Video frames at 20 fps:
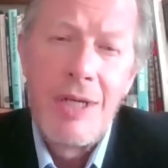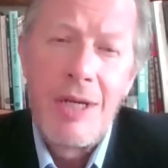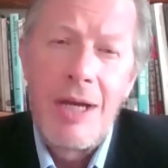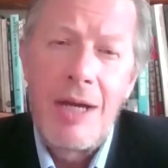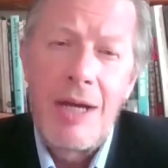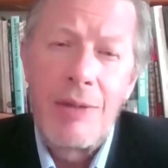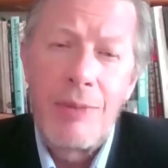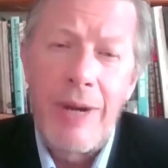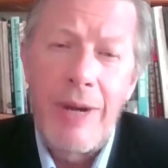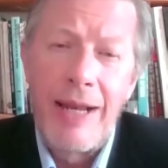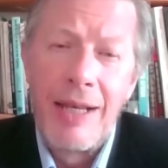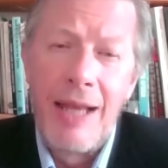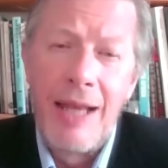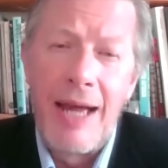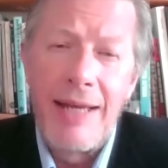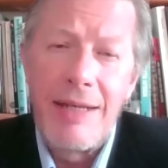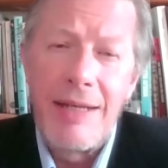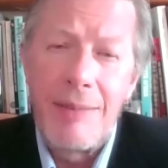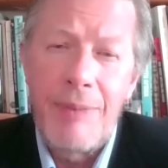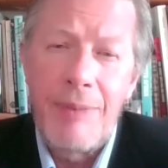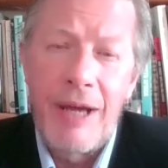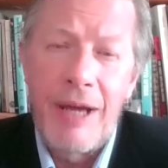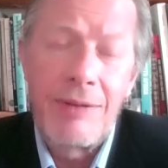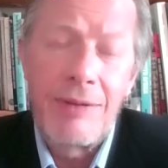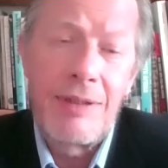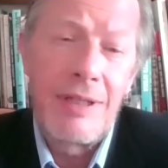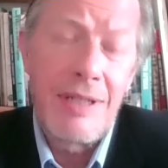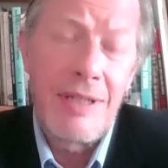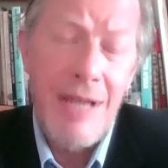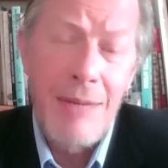rail line, about
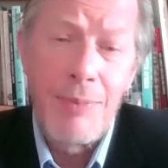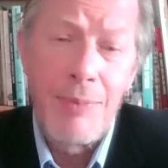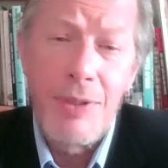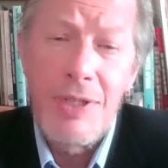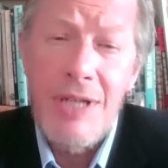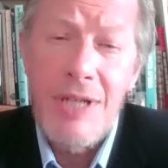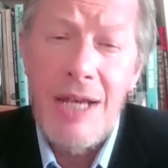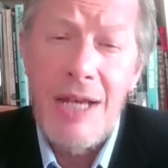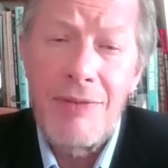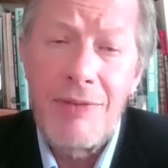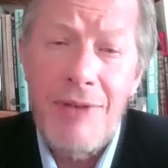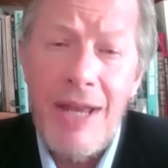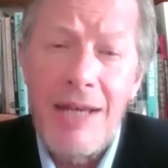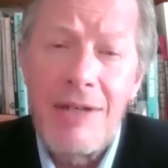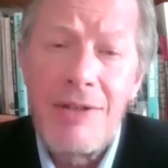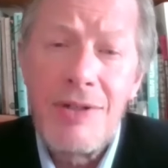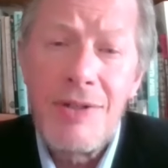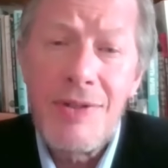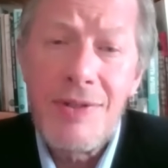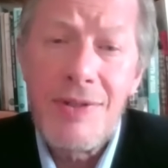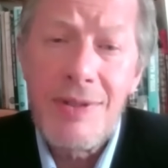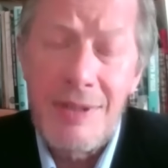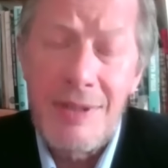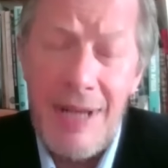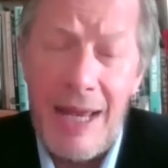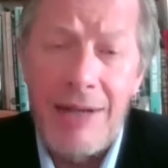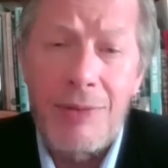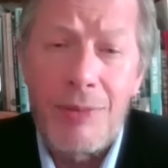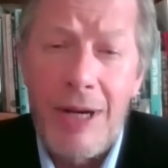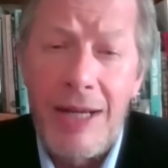10% of Kenya's
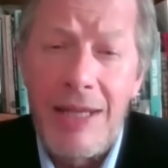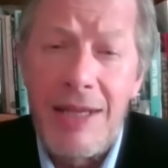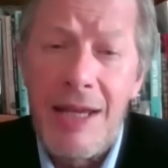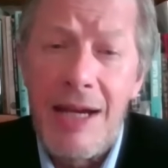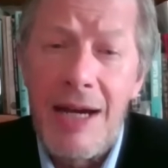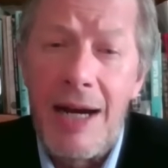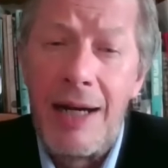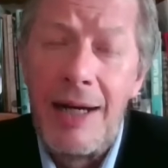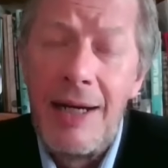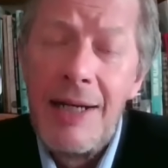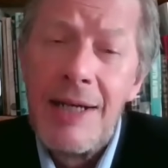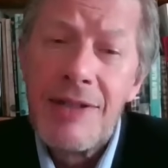debt right there.